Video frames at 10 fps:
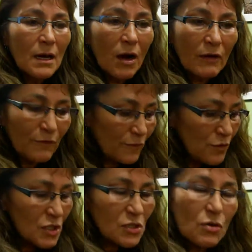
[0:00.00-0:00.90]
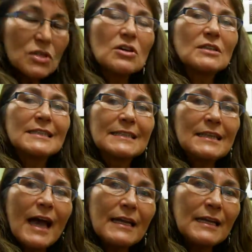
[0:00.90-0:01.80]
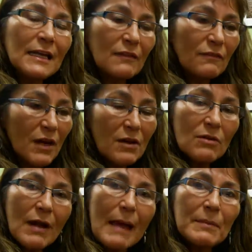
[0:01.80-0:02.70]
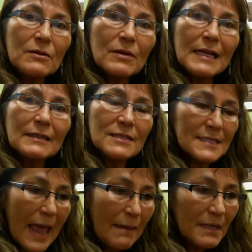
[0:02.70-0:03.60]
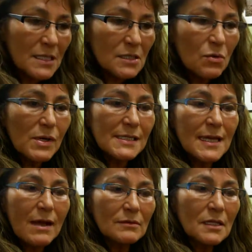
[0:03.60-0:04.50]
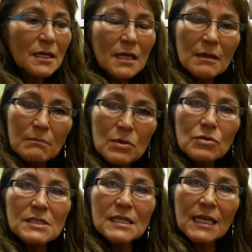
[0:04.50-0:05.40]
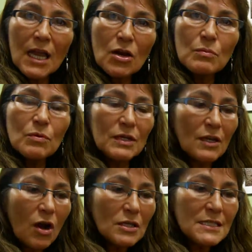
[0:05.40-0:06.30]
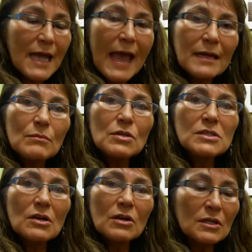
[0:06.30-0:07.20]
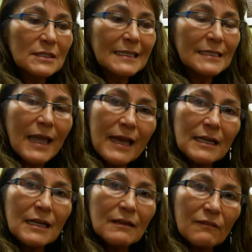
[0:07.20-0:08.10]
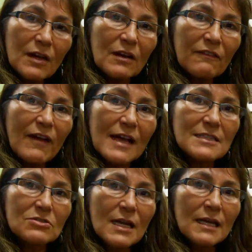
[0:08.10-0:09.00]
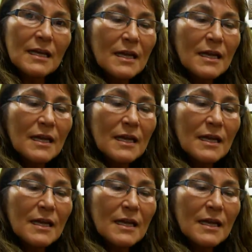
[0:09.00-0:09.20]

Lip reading: Our food sources are declining at a very rapid rate. The salmon is going down, the moose, the caribou, and the Arctic animals are declining at a very fast rate.